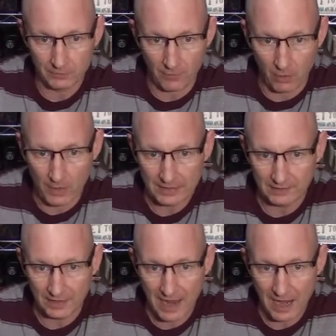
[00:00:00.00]
far away to
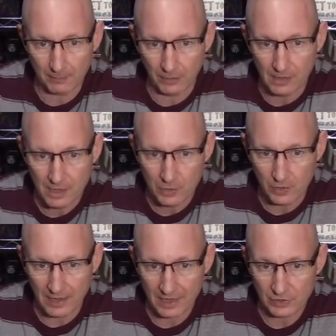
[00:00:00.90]
the camera you
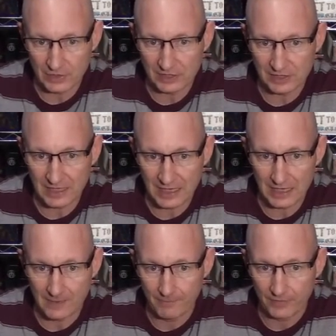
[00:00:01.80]
can actually
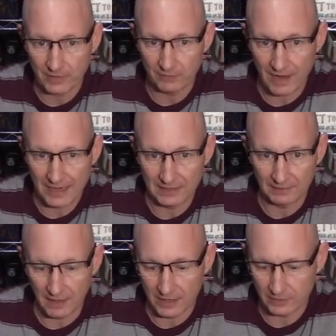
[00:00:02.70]
see the dividing
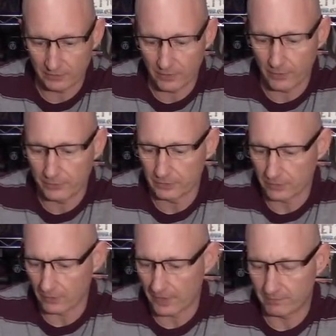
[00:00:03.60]
lines for those, and
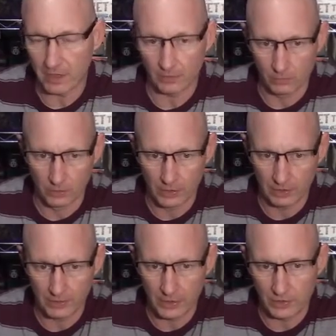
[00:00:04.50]
so they've done a
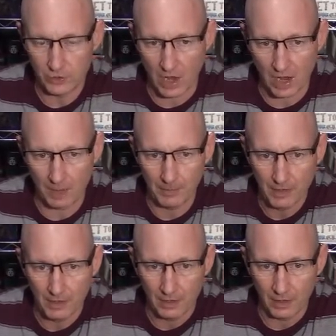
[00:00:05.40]
really good job
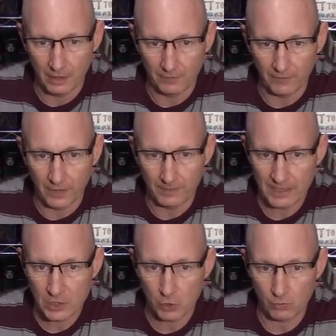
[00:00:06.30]
of
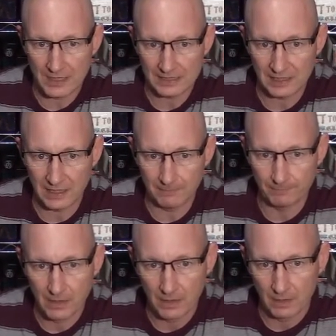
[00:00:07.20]

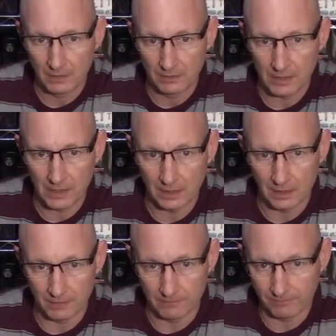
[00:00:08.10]
increasing
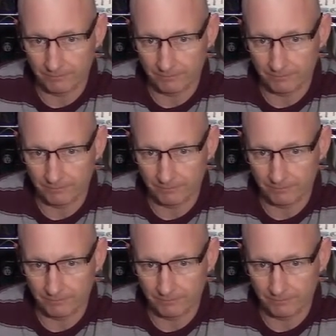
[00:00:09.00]
the